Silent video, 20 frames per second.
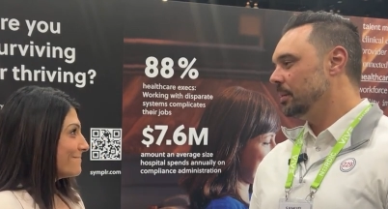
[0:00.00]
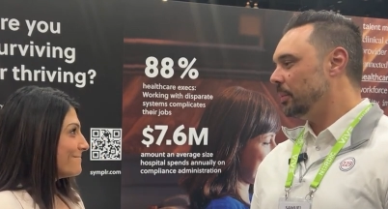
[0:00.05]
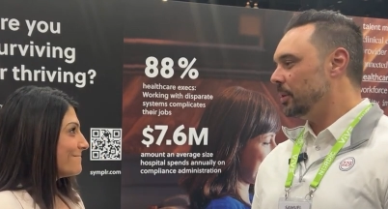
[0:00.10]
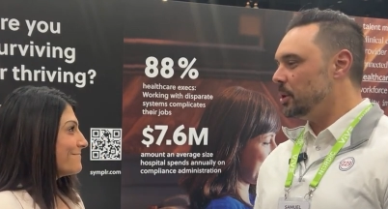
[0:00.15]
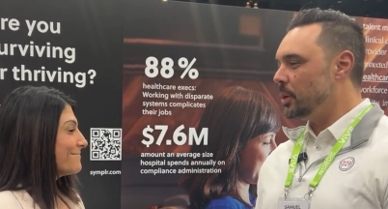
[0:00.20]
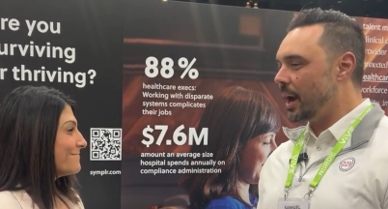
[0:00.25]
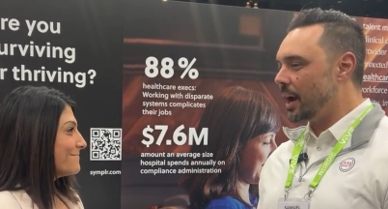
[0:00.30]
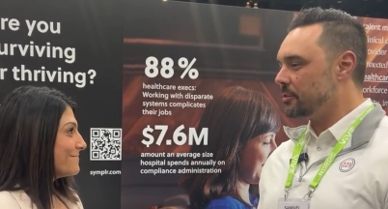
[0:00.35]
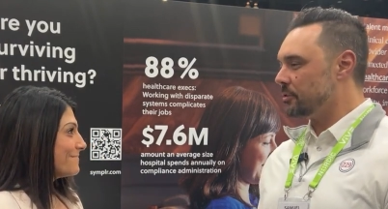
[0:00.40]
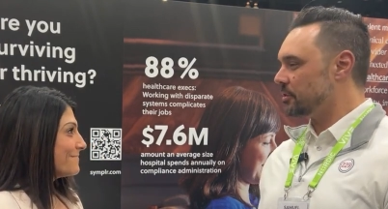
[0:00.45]

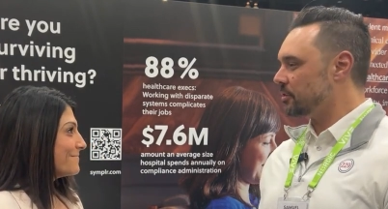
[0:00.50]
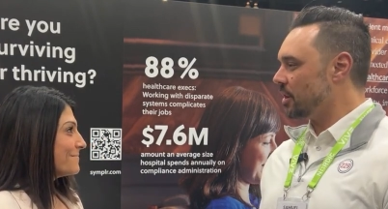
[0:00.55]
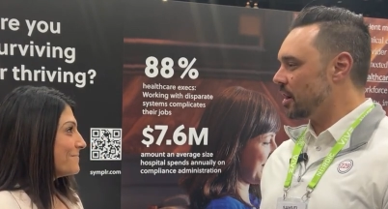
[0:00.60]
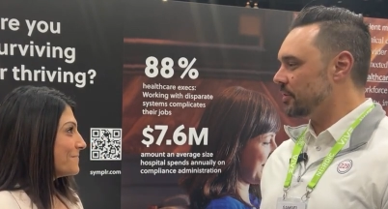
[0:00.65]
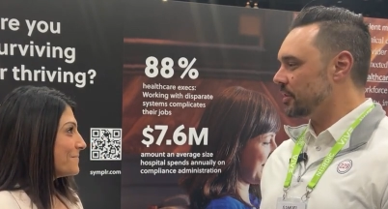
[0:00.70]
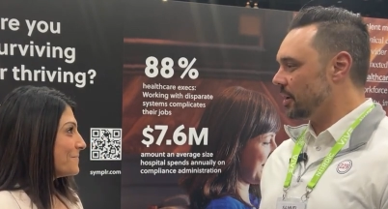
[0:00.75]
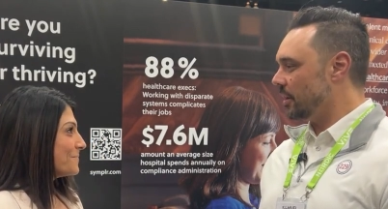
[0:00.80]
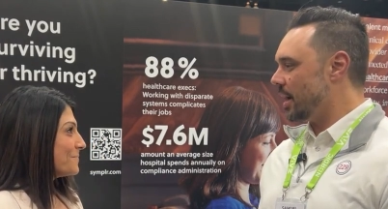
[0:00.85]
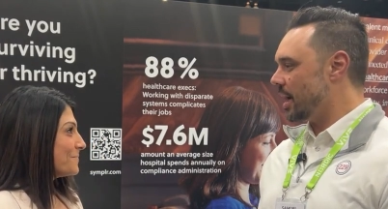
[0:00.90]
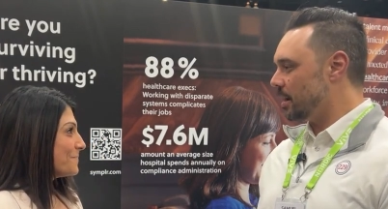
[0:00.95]
Speaker 1: You guys are
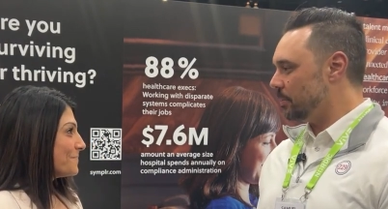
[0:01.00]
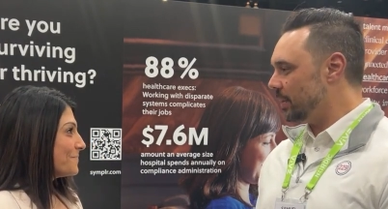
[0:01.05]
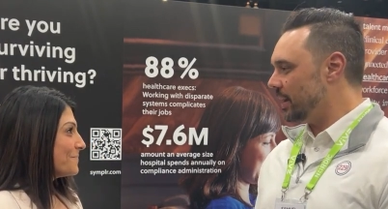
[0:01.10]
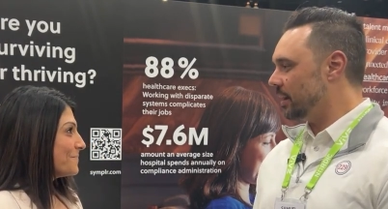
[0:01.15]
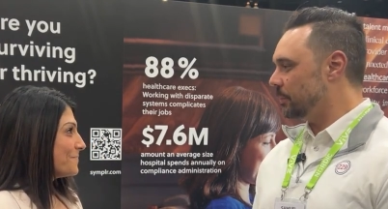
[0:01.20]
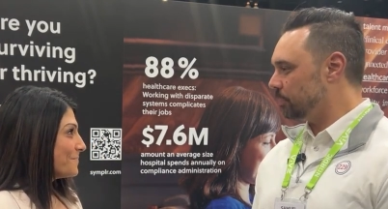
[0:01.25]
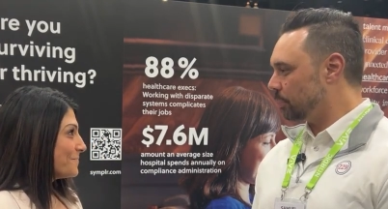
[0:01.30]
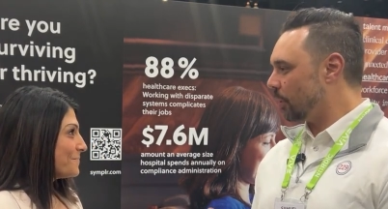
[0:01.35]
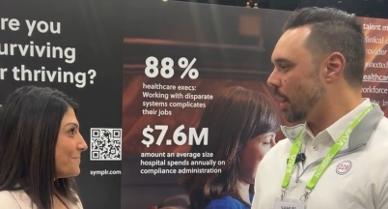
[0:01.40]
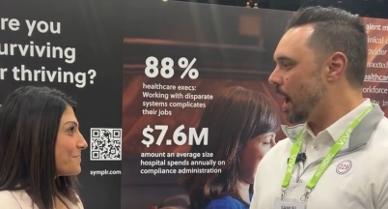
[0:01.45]
solving a lot of
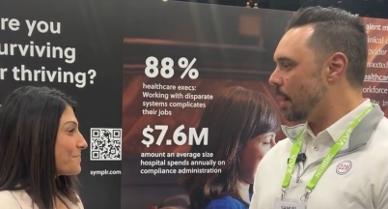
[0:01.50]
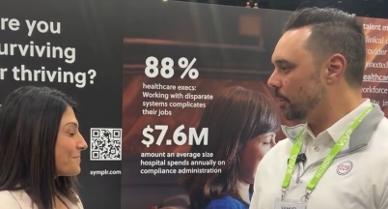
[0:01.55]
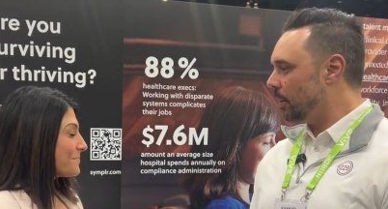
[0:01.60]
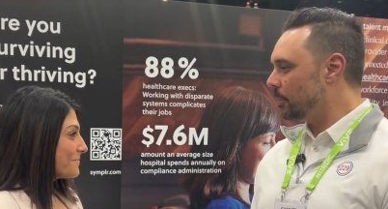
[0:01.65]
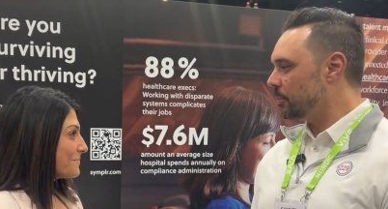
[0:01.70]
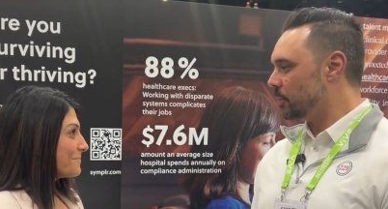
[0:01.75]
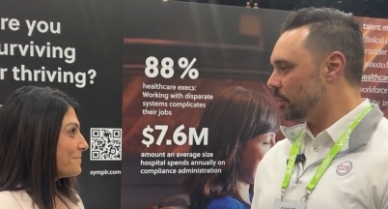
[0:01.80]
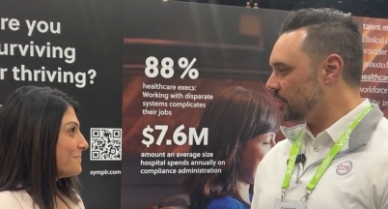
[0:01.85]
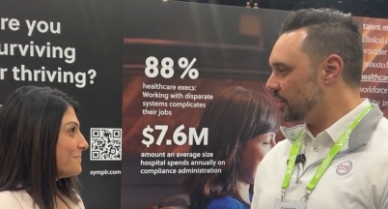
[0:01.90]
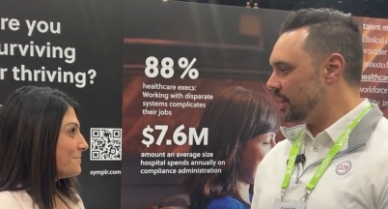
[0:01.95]
big
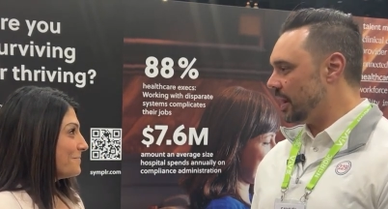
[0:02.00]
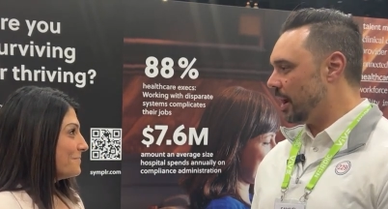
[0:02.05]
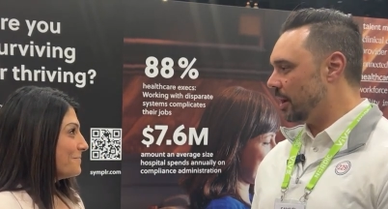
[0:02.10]
problems within